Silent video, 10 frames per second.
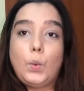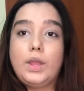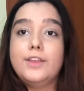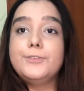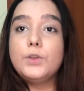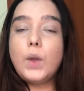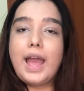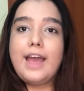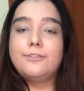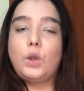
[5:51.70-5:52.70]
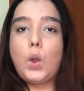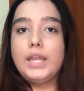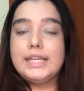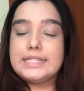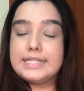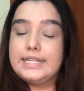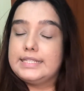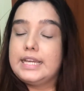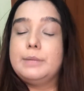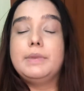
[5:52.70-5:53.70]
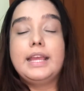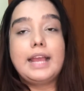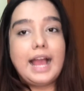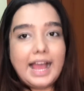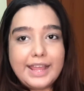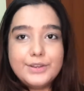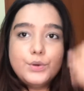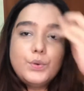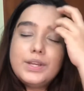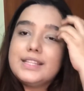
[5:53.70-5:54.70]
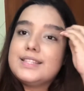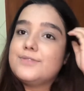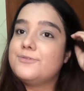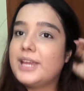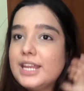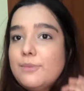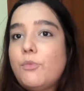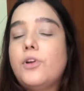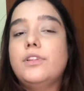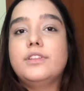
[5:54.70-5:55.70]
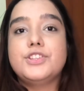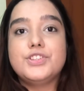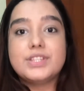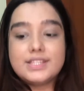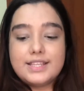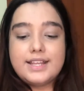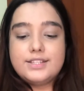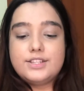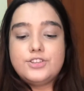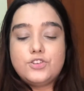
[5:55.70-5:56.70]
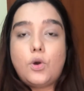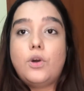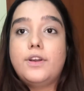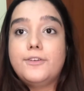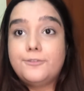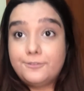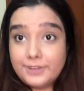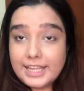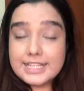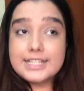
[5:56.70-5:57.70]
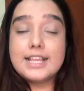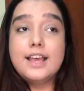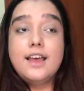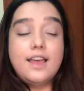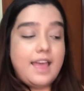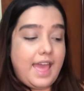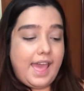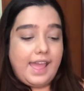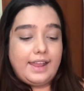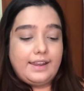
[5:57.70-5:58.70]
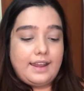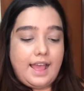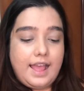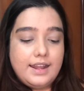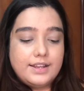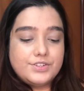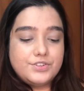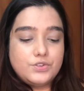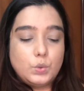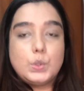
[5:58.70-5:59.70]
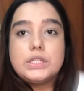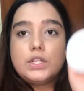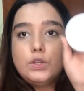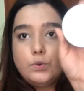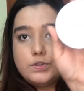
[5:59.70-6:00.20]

If you have an oily skin type like I do, it's very important that you set your face, and I like to use a loose